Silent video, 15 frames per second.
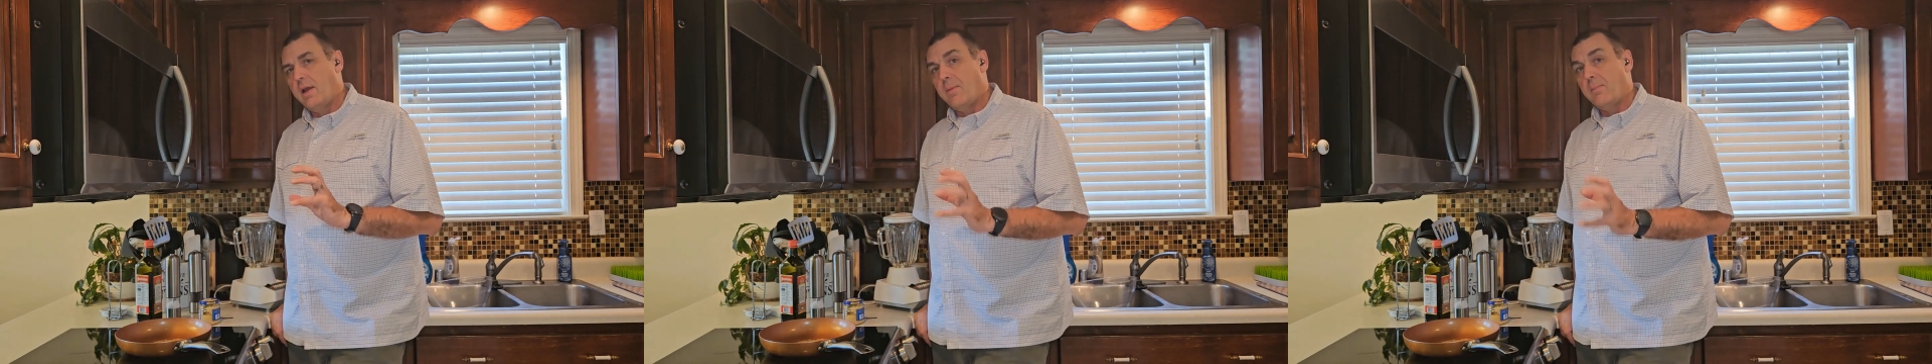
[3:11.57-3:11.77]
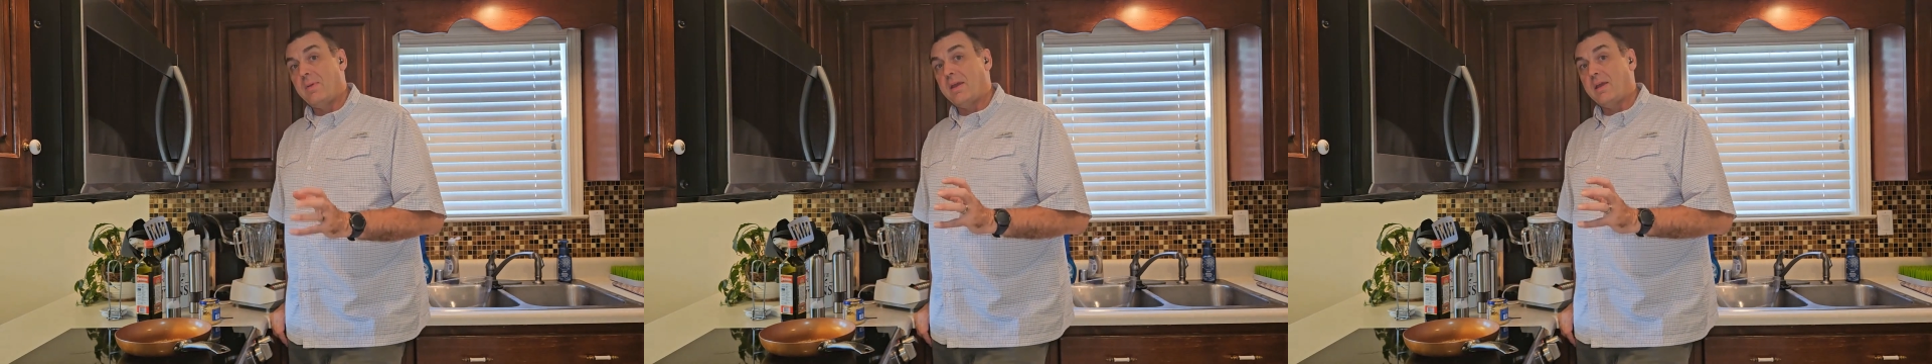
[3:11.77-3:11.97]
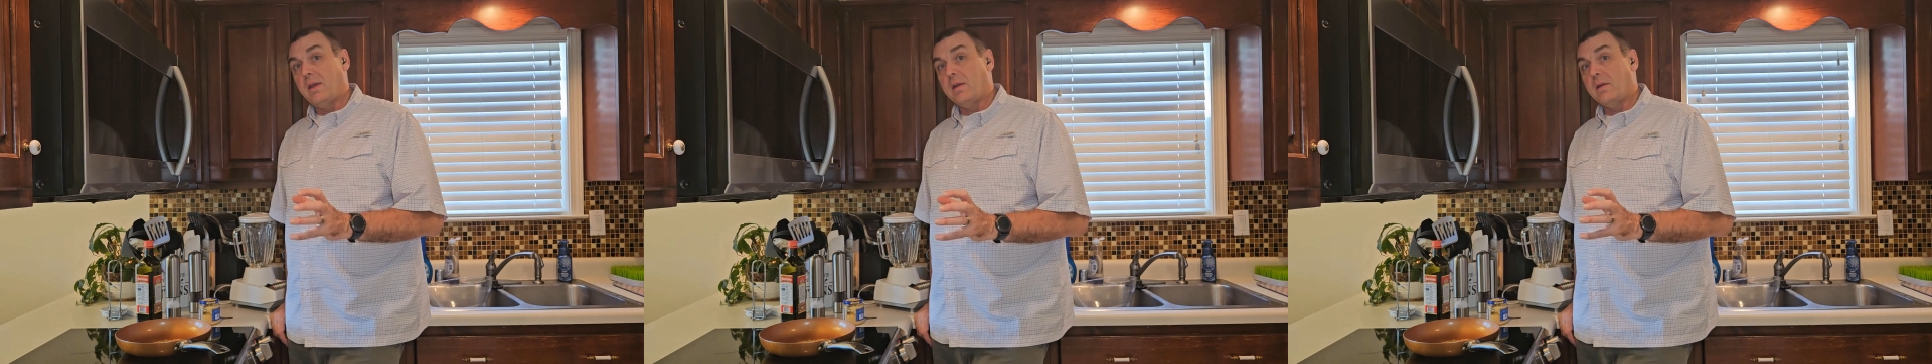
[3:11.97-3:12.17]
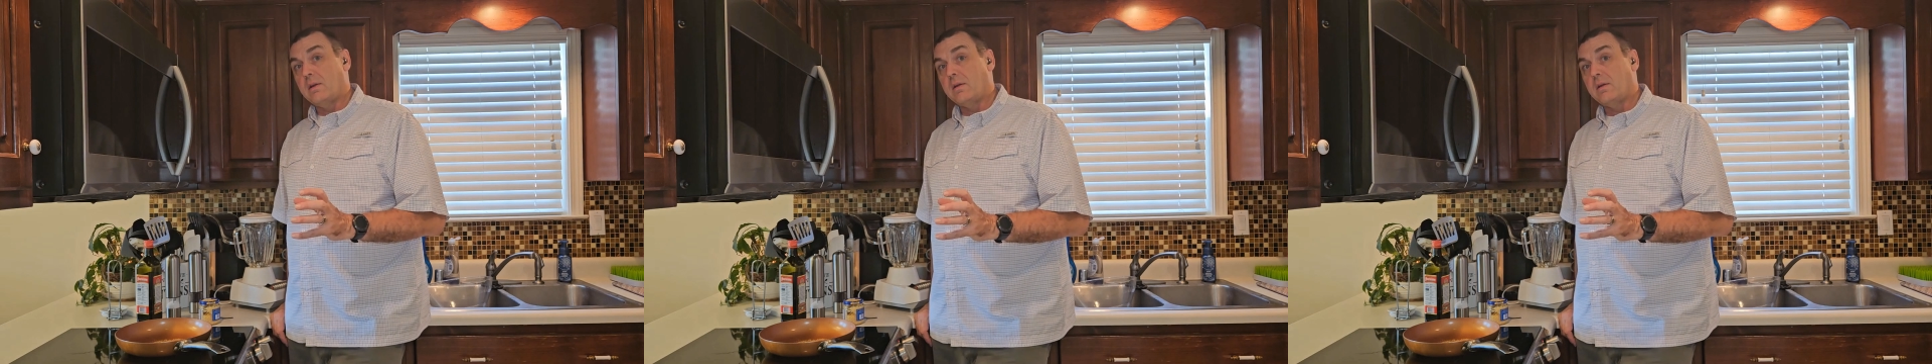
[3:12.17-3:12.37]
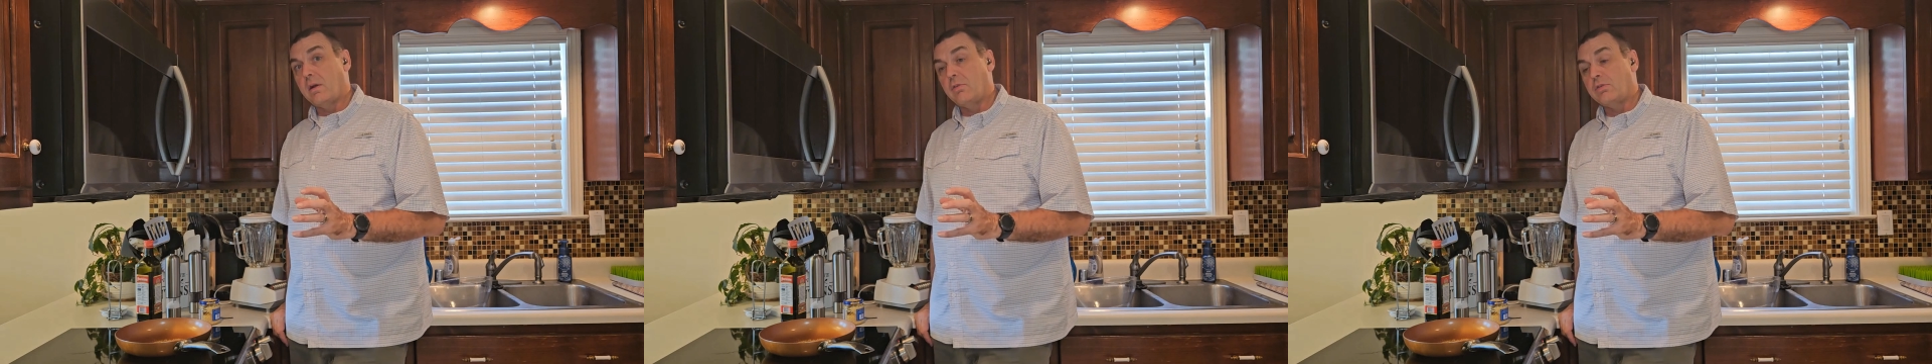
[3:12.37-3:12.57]
begin to
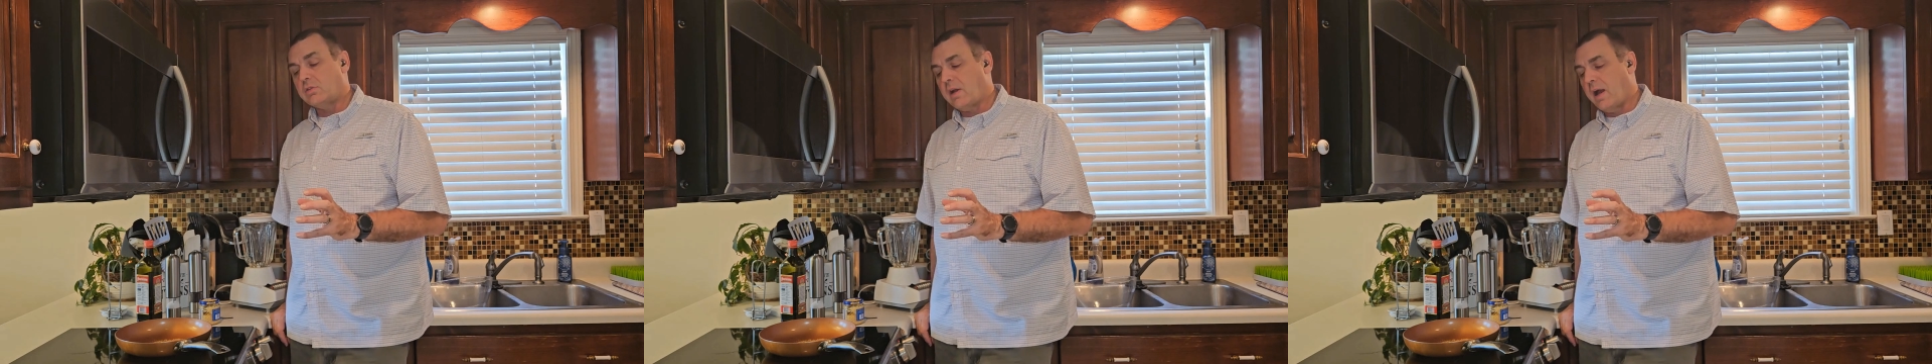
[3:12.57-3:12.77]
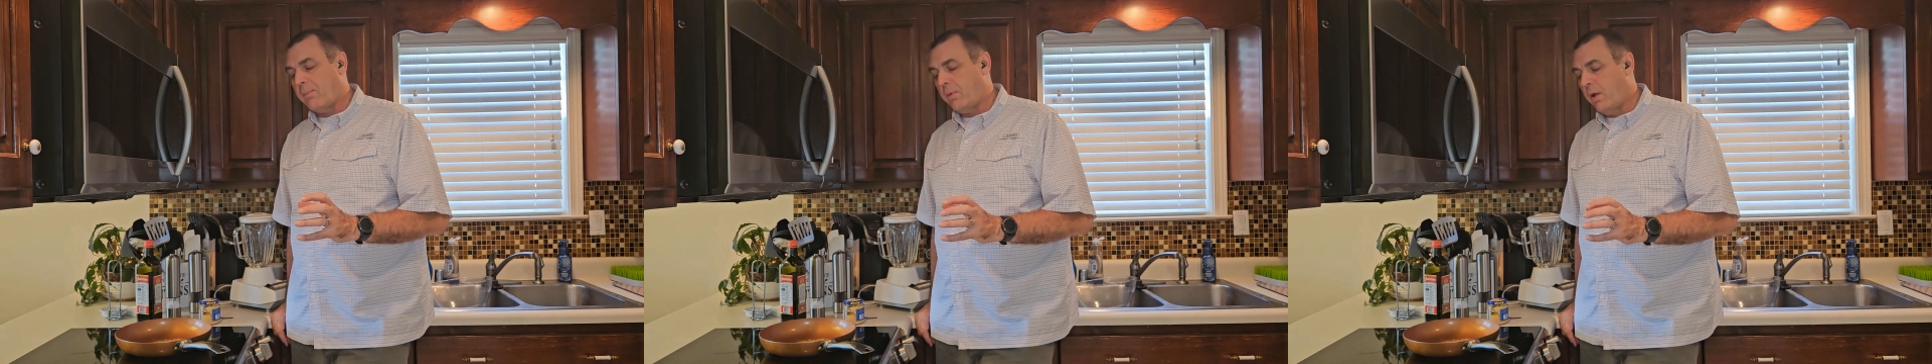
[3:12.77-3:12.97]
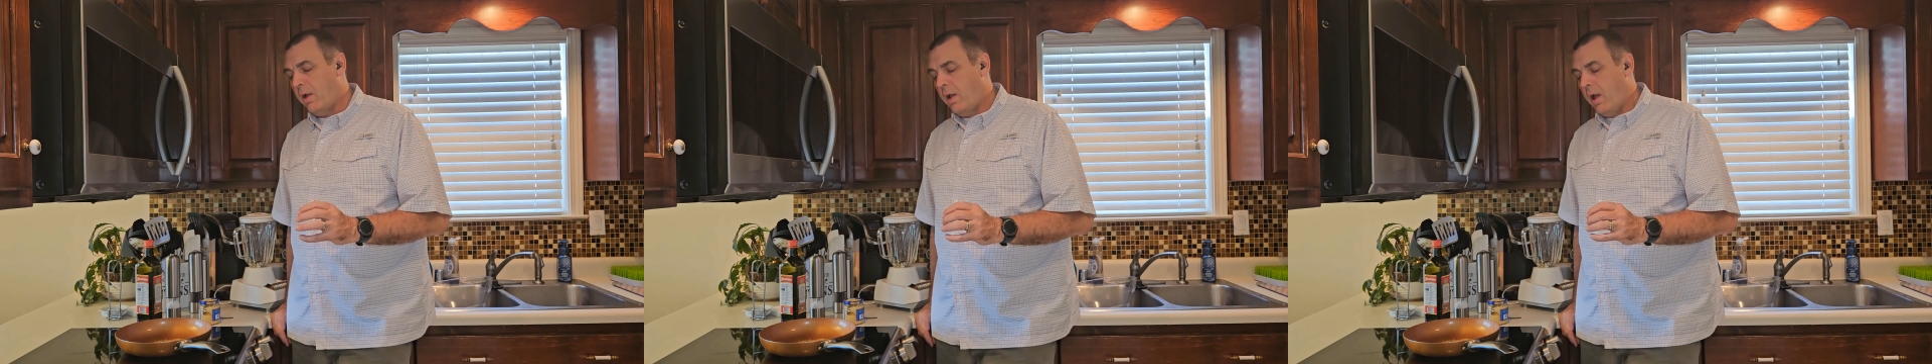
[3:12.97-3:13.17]
toast up.